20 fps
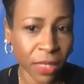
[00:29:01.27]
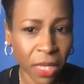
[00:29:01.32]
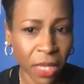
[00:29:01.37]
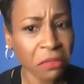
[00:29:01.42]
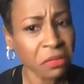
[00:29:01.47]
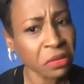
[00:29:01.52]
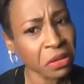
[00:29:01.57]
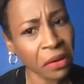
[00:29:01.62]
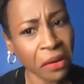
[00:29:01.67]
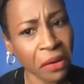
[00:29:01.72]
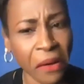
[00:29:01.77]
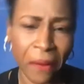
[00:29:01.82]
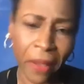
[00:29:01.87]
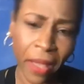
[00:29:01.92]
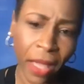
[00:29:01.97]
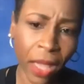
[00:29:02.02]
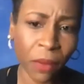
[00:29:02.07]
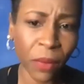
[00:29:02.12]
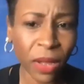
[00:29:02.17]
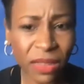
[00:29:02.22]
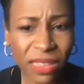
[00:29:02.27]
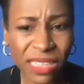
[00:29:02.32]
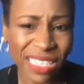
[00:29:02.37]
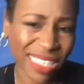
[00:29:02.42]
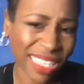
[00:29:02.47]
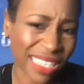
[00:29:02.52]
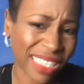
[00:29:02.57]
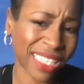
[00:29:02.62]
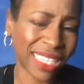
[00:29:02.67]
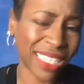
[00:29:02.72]
I was like, okay, well, this
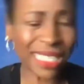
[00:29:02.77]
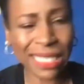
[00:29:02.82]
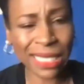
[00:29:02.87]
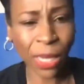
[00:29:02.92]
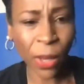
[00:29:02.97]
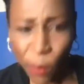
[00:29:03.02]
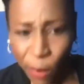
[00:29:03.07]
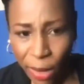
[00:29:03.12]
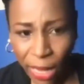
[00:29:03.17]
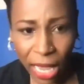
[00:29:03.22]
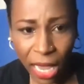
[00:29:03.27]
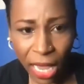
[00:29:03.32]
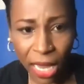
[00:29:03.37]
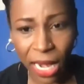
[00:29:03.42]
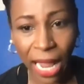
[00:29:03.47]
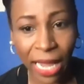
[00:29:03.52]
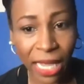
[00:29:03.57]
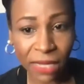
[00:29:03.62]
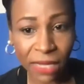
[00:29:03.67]
isn't so bad. I can